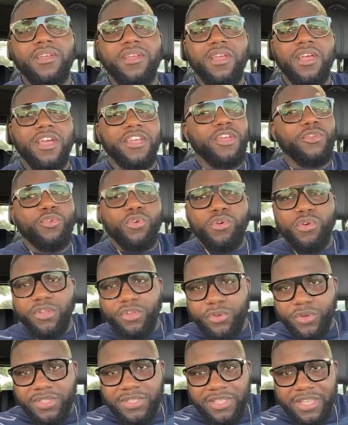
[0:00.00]
And you know when
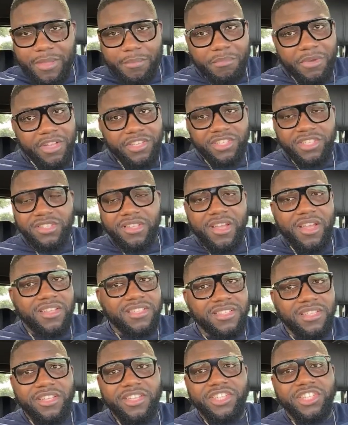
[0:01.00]
Chrissy get mad, she talk
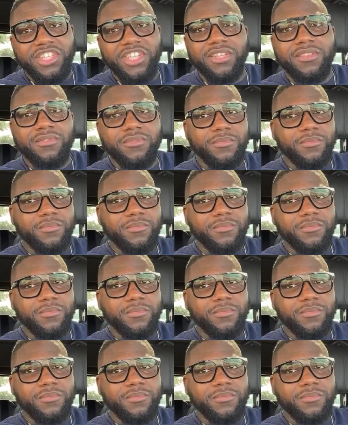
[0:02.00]
slick shit.